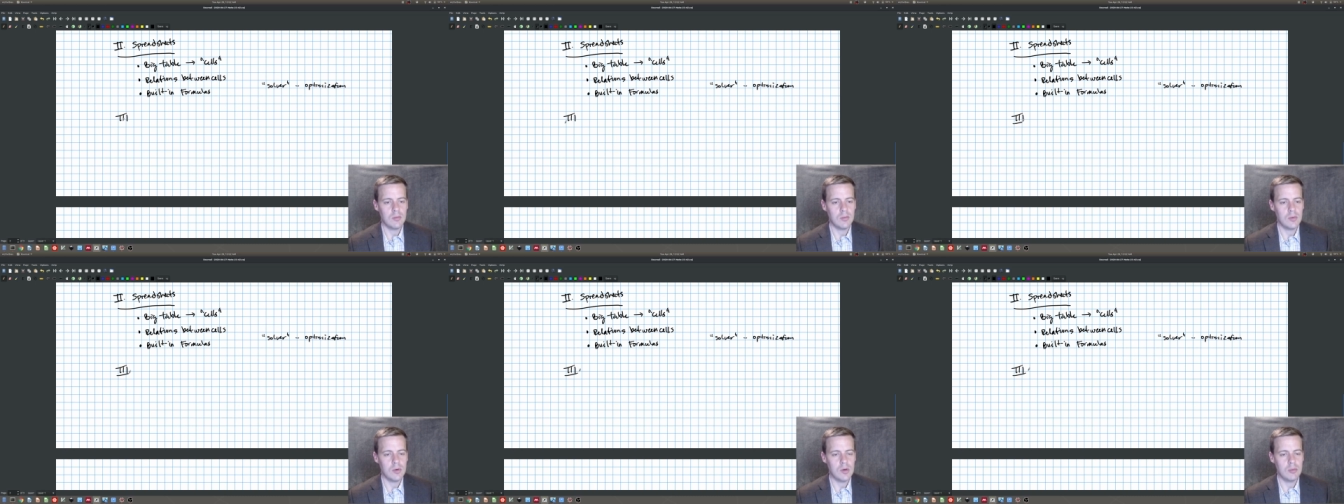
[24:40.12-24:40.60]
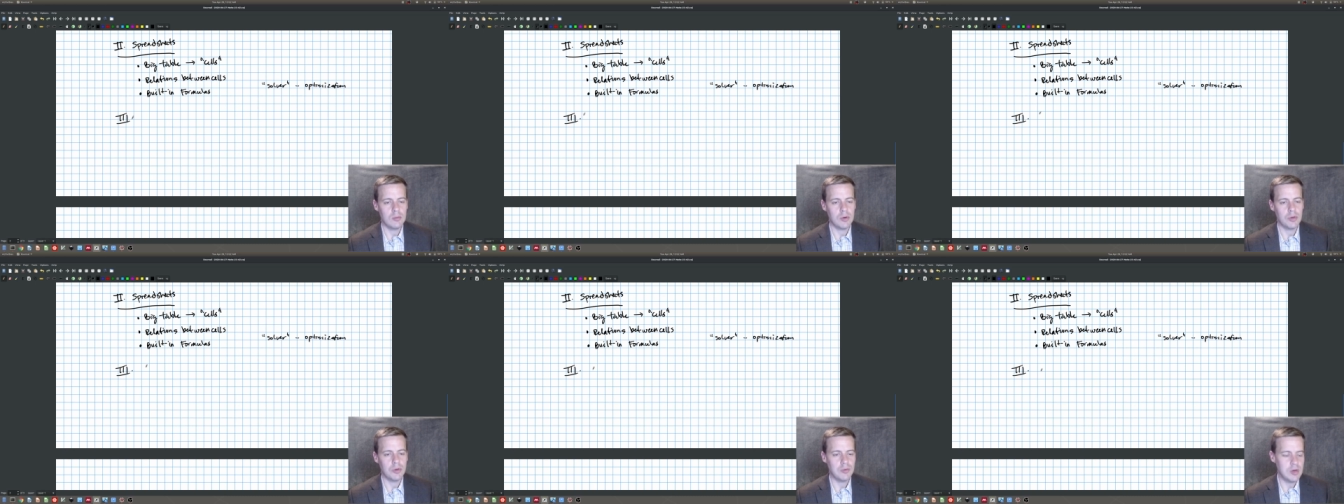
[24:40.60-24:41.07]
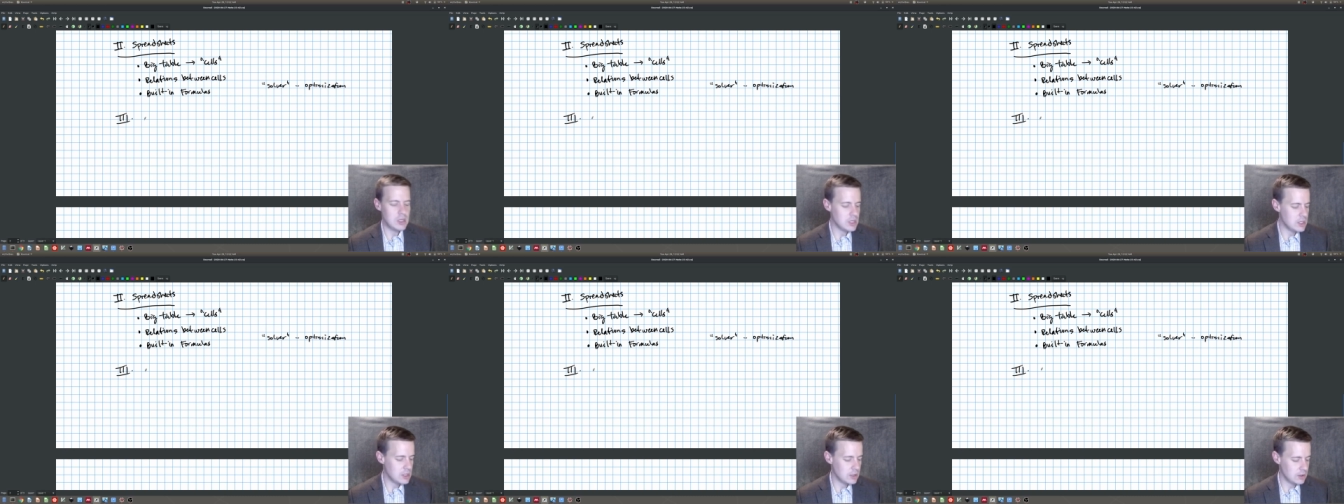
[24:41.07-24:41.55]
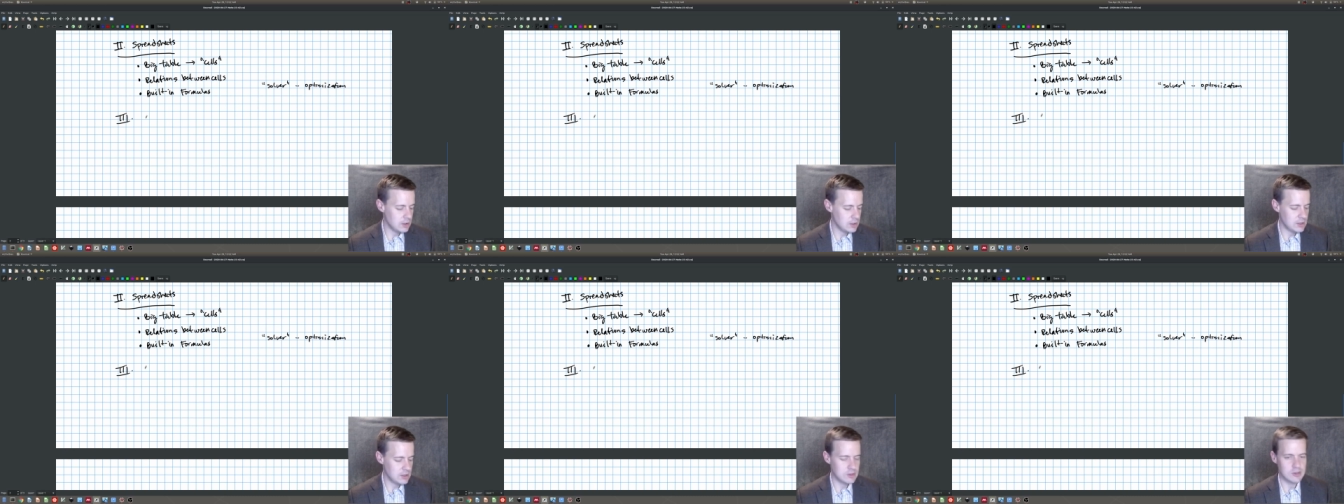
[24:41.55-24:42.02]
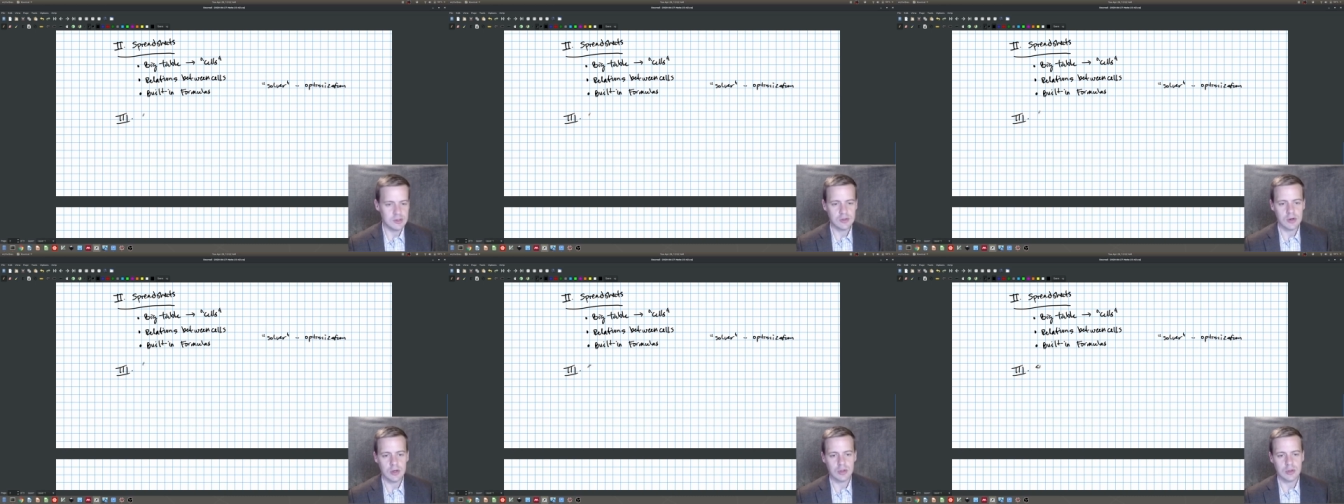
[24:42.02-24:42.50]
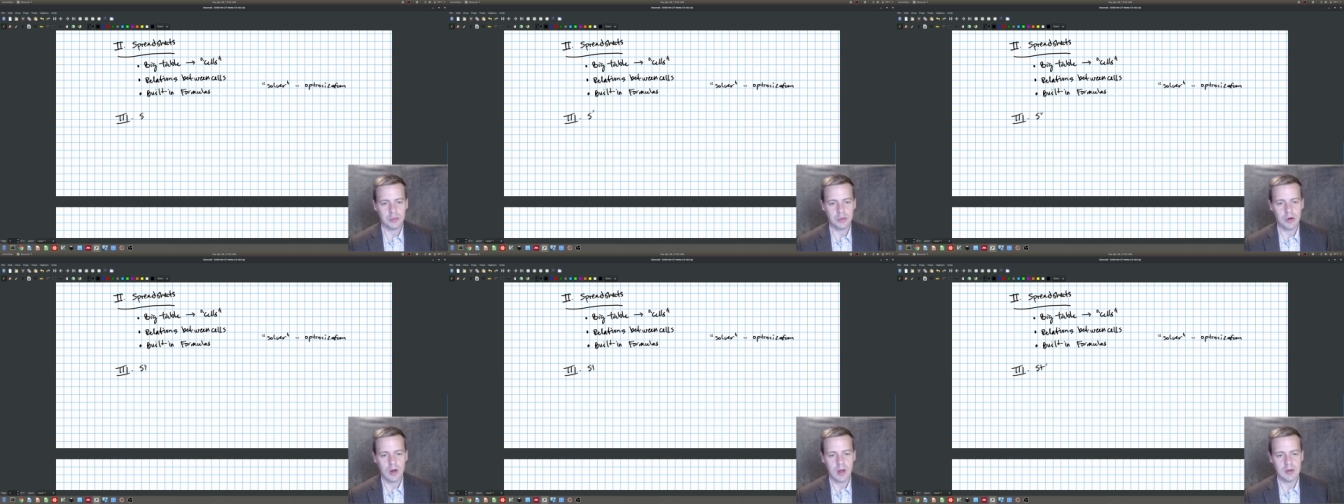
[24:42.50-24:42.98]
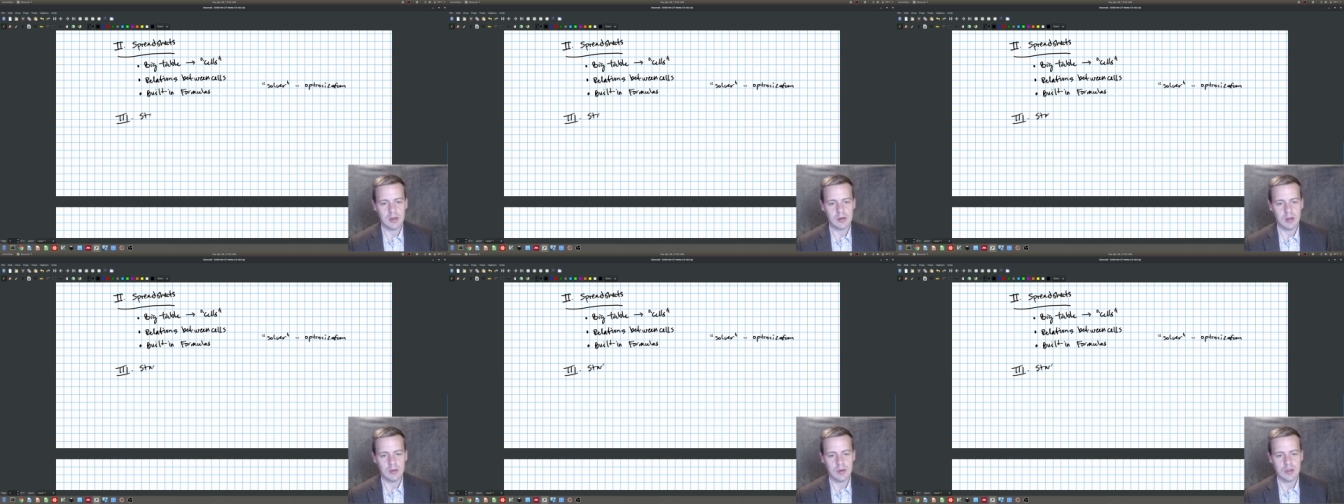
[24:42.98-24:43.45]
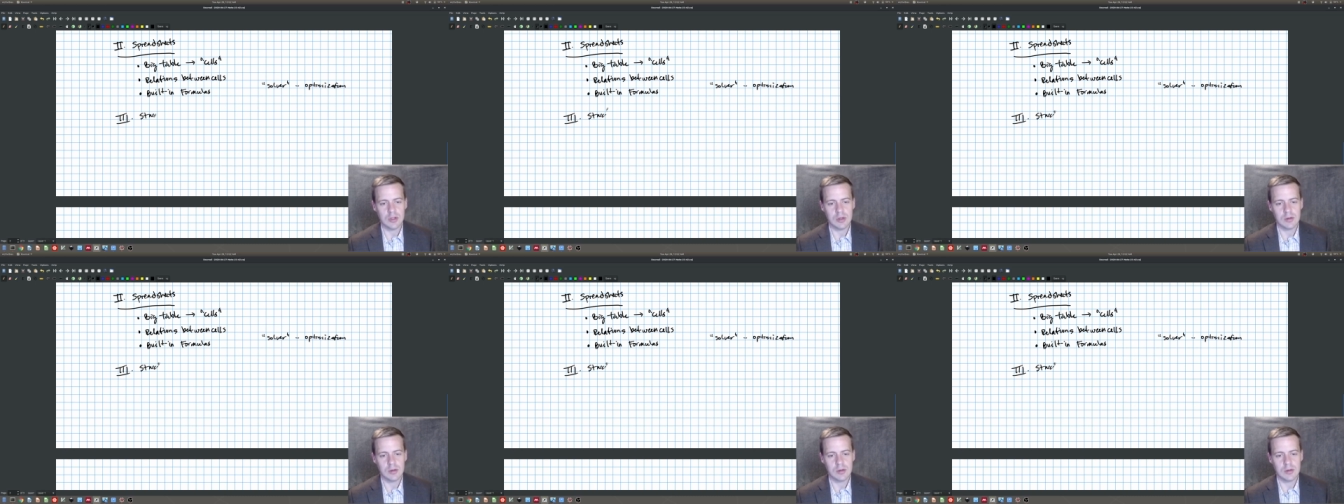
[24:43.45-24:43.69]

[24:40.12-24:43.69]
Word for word: Number 3 is a structured programming language.